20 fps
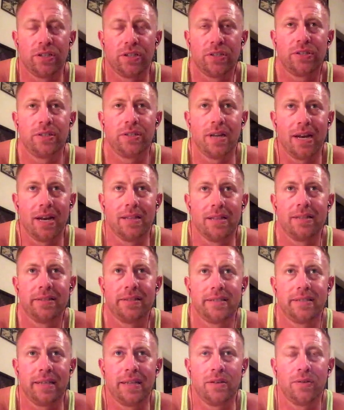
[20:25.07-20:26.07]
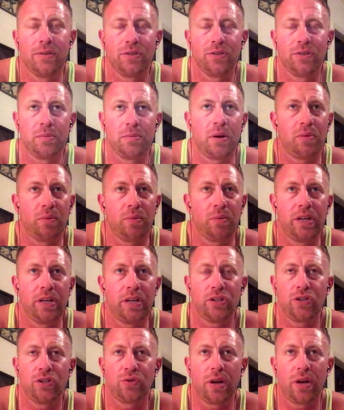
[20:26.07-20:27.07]
it's just Night of the Sentinels.
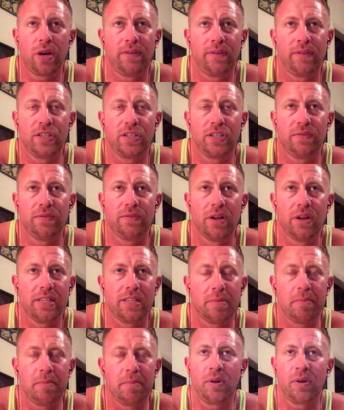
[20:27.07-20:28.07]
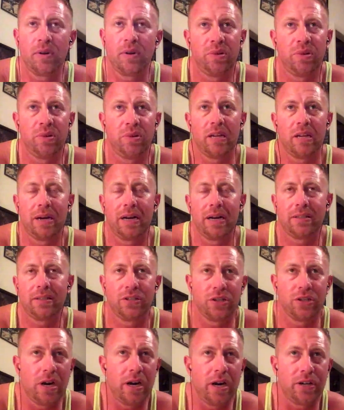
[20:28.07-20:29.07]
You're just driving yourself nuts. I remember complaining about it to
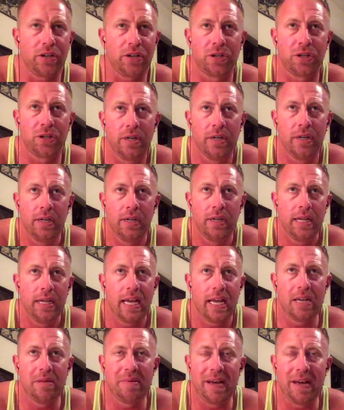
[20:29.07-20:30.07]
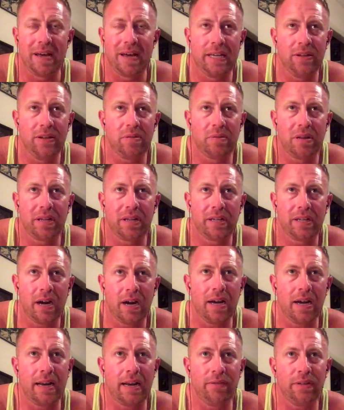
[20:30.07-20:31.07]
Josh and the Matt Hilton about, like,
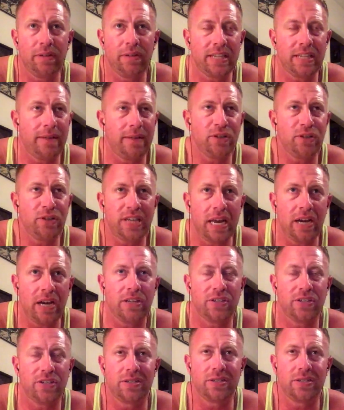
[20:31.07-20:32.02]
God, every Saturday is just